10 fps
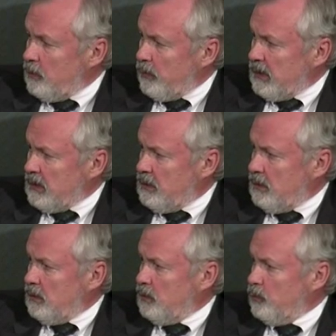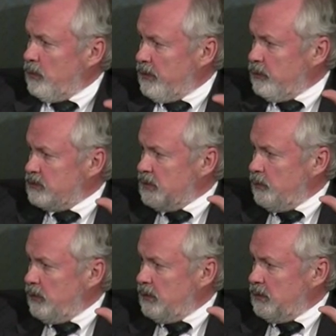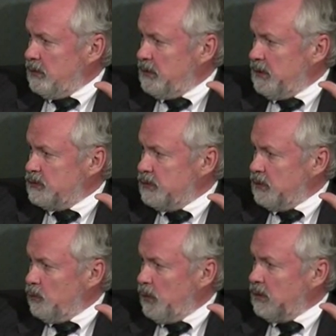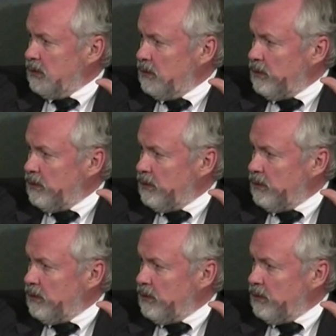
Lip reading: Medi-Cal mothers come in and get counseling at WIC,